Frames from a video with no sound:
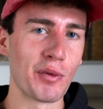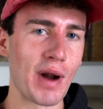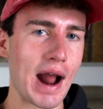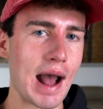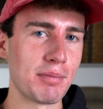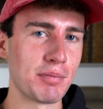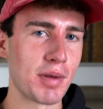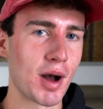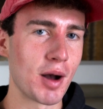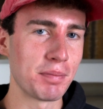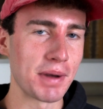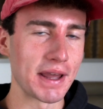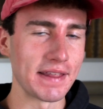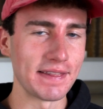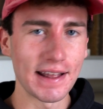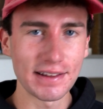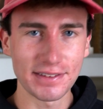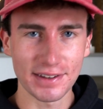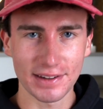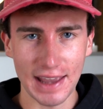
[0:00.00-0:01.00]
wrap up
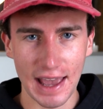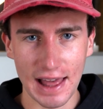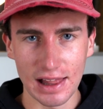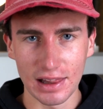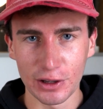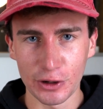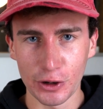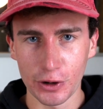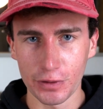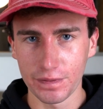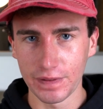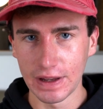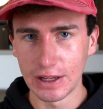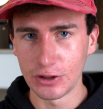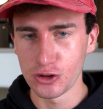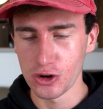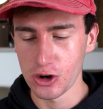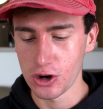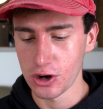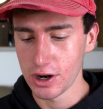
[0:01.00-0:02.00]
and that's a calendar
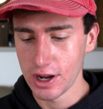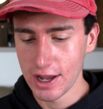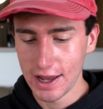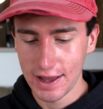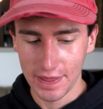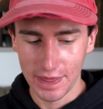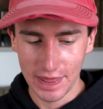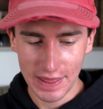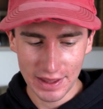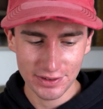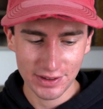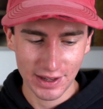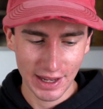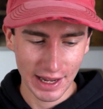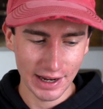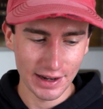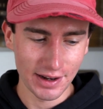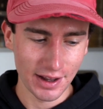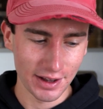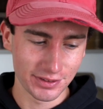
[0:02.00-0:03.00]
feature this
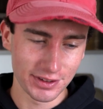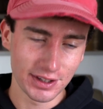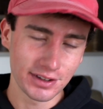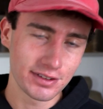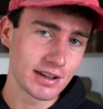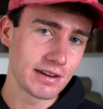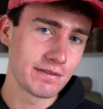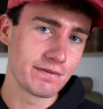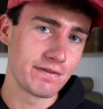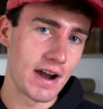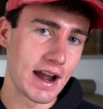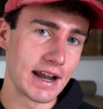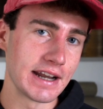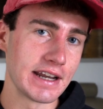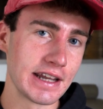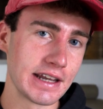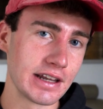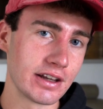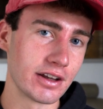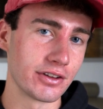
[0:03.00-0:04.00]
can assist in
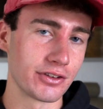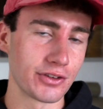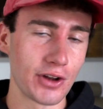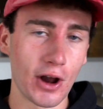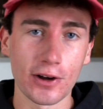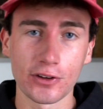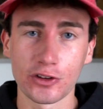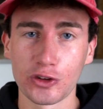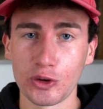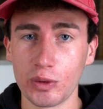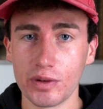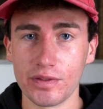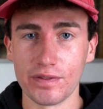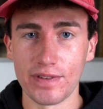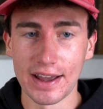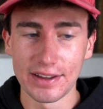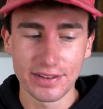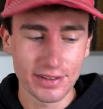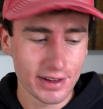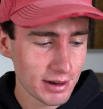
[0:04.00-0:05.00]
finding stocks to
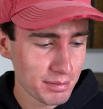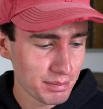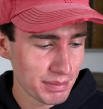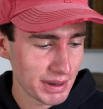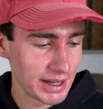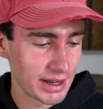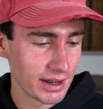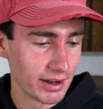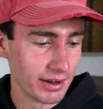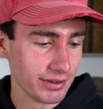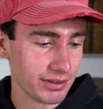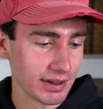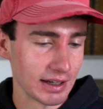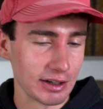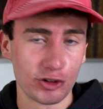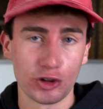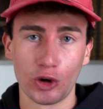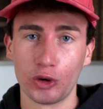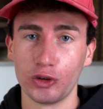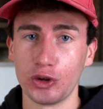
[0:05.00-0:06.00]
invest in because
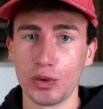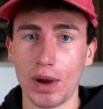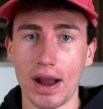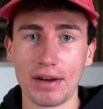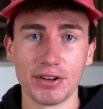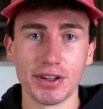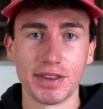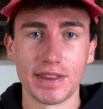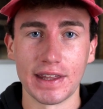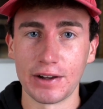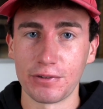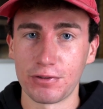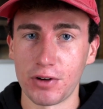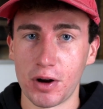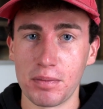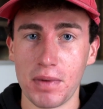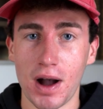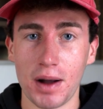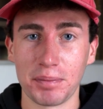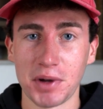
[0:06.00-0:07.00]
it shows you everything
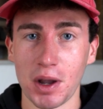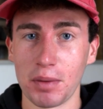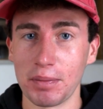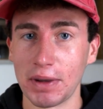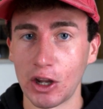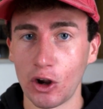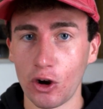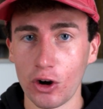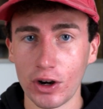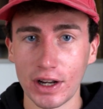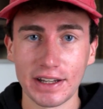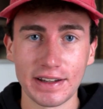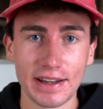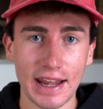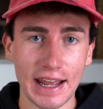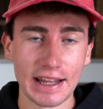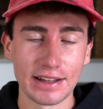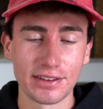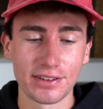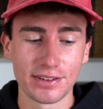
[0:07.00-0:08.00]
from upcoming earning
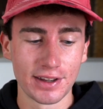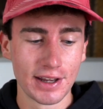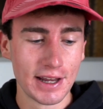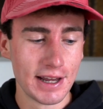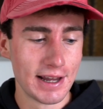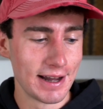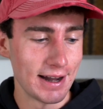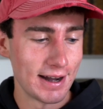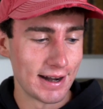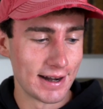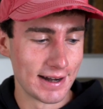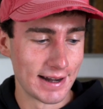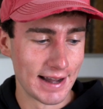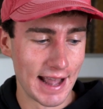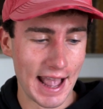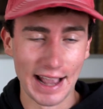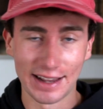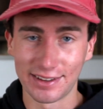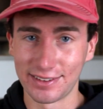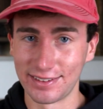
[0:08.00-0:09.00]
dates uh,
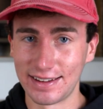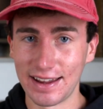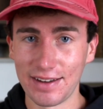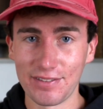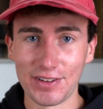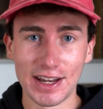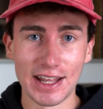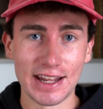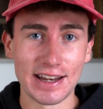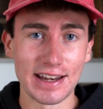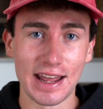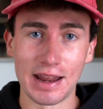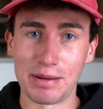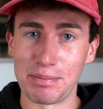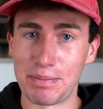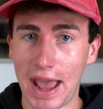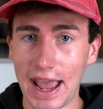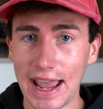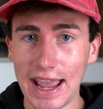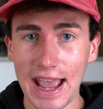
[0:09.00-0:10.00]
ex dividend and
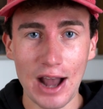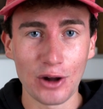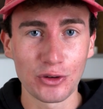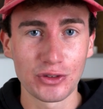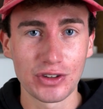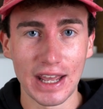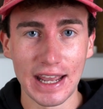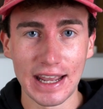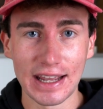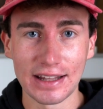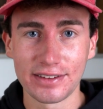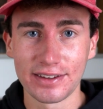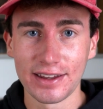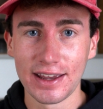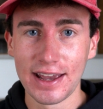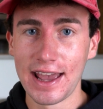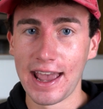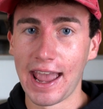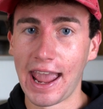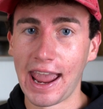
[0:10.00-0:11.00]
payout dates
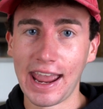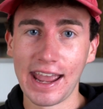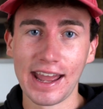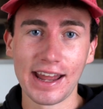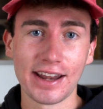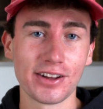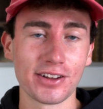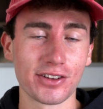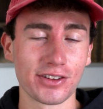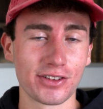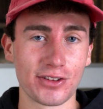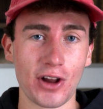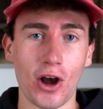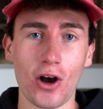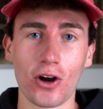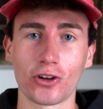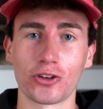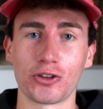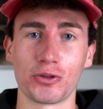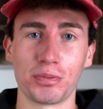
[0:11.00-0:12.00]
and
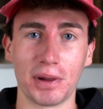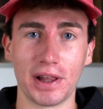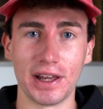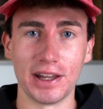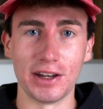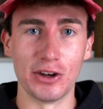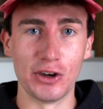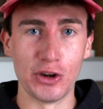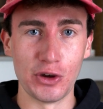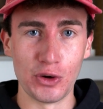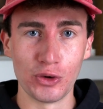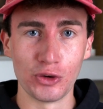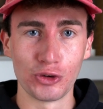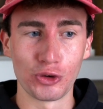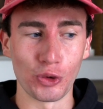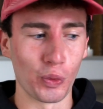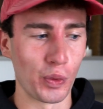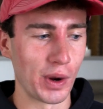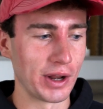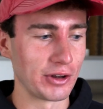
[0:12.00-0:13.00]
stock split
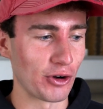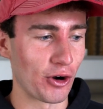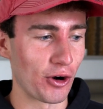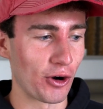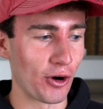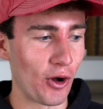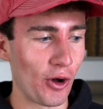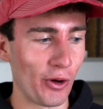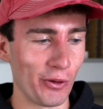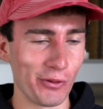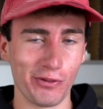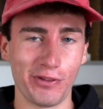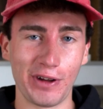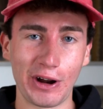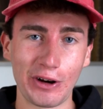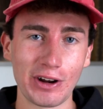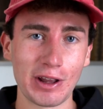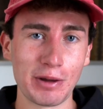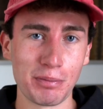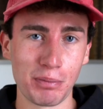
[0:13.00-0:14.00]
news, which are all
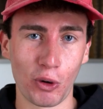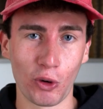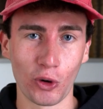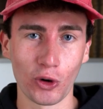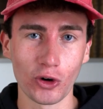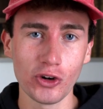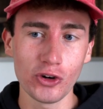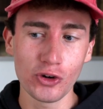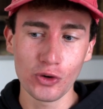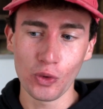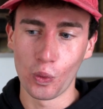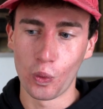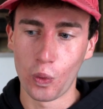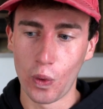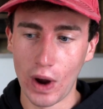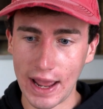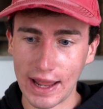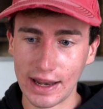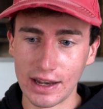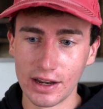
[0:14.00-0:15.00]
very important
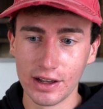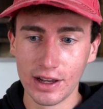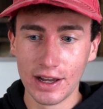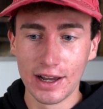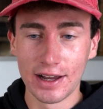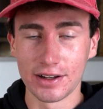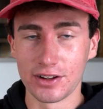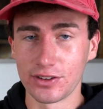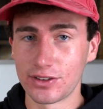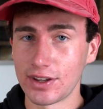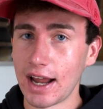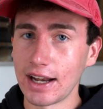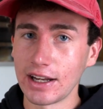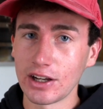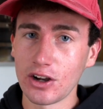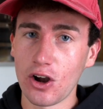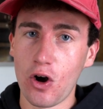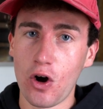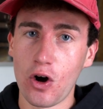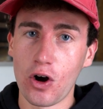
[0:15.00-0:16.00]
when
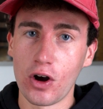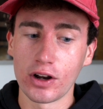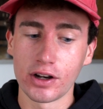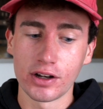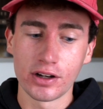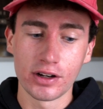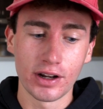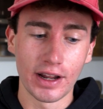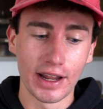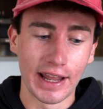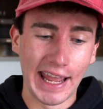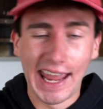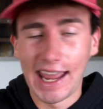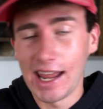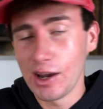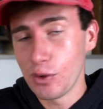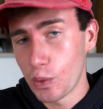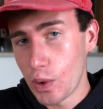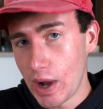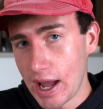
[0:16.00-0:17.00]
deciding on
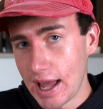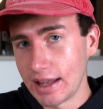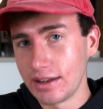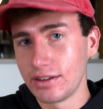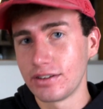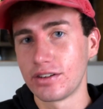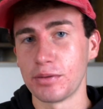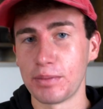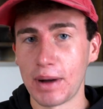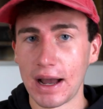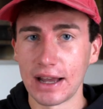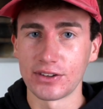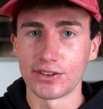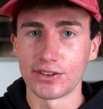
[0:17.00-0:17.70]
and when to buy